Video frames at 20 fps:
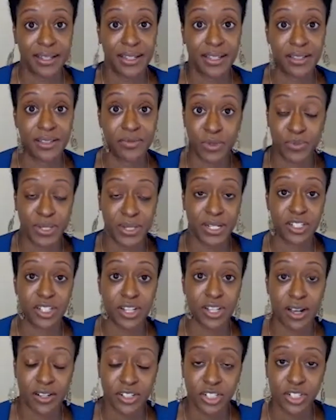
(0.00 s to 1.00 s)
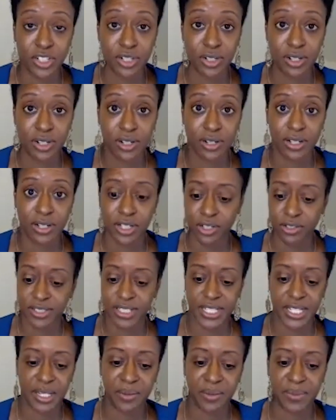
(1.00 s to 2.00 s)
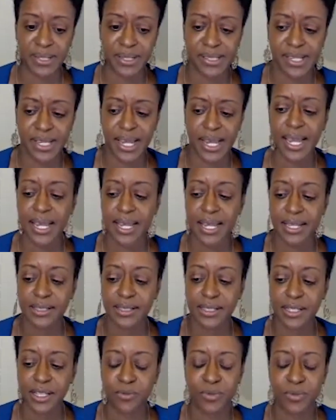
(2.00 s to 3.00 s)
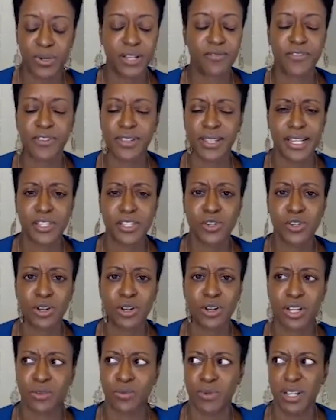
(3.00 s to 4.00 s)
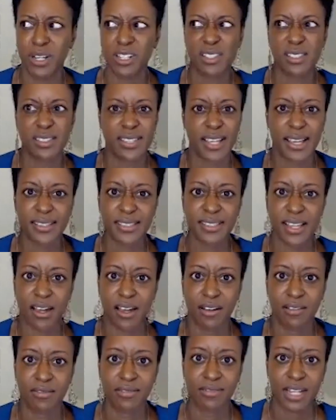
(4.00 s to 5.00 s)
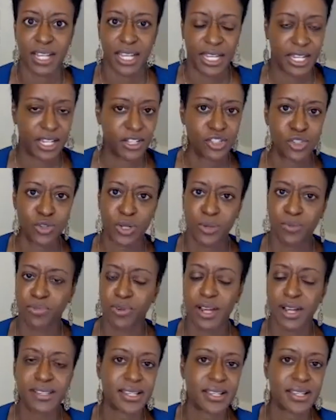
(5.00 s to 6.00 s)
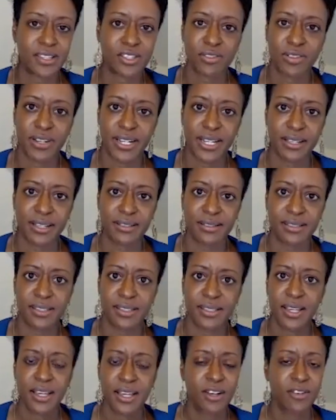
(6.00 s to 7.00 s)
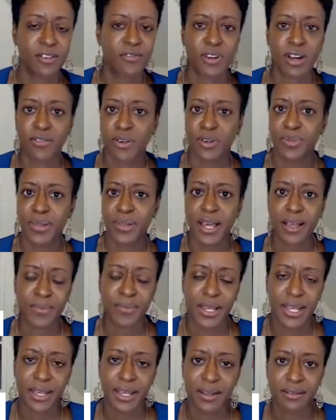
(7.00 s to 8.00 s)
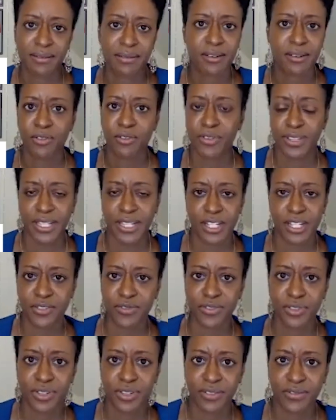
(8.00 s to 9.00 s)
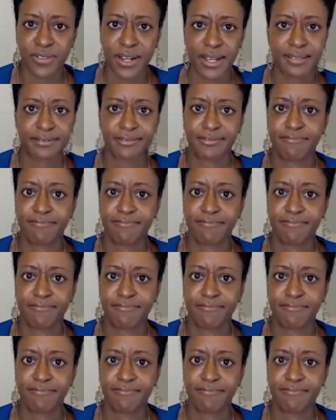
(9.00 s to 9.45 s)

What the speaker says: to talk to your team and say, hey, can we, for the next quarter, can we just test out doing prostate screenings for every Black man over the age of 35?